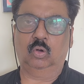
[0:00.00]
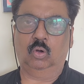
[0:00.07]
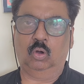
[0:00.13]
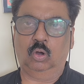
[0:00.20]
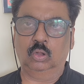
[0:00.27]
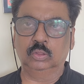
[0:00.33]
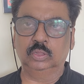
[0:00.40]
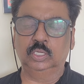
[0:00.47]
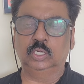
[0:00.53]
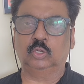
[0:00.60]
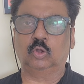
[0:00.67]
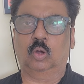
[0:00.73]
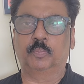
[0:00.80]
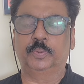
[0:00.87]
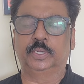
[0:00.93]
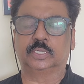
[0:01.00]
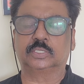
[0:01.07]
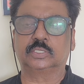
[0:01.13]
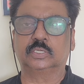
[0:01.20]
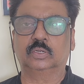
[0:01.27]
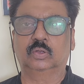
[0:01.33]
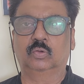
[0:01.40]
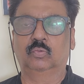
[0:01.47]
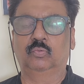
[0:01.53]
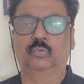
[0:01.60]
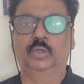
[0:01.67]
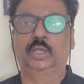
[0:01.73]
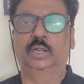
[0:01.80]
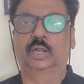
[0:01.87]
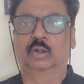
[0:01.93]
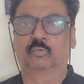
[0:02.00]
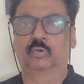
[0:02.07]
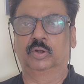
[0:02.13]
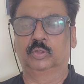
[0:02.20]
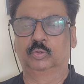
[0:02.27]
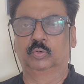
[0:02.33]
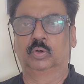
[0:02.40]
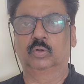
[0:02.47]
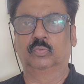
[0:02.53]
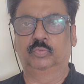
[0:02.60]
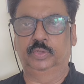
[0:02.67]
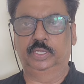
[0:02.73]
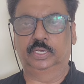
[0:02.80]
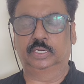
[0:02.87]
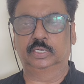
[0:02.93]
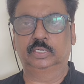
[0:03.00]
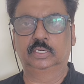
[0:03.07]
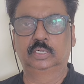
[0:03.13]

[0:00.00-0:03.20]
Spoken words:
on the topics wherever you are weak,